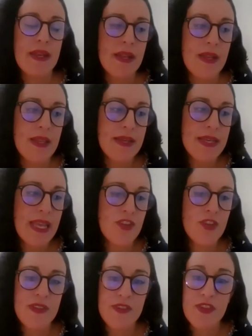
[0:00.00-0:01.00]

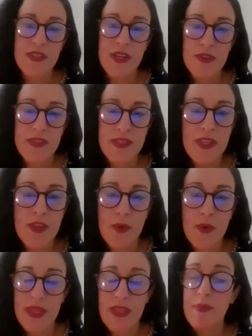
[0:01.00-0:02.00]
litigation such as
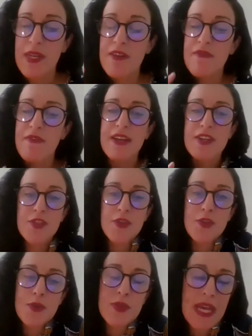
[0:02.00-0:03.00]
Agostinho, and they've been invited to
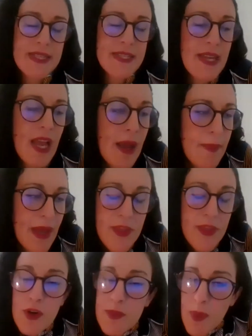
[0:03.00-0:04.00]
do that by
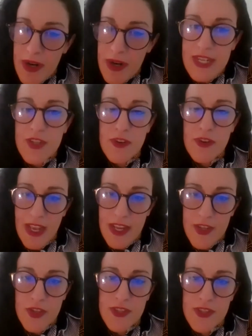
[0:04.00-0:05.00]
third-party
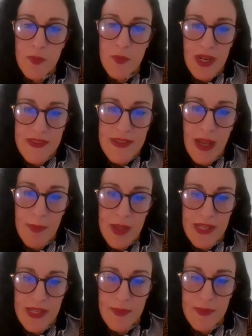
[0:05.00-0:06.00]
interventions as well as the
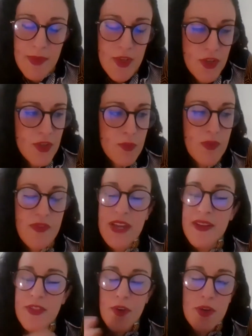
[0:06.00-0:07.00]
applicant submissions. We've
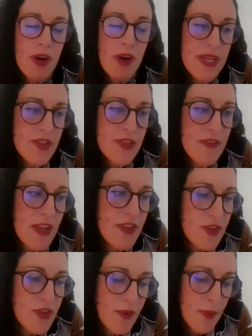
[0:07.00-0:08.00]
had a third-party
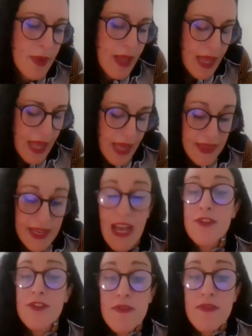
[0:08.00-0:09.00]
intervention from the
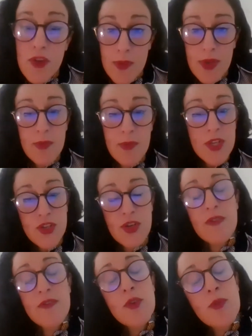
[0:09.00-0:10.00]
Council of Europe
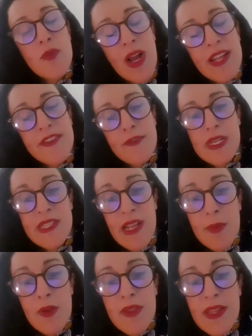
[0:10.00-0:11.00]
Commissioner of Human Rights, for
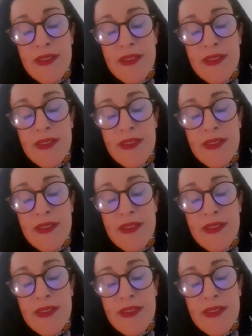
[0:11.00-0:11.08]
example,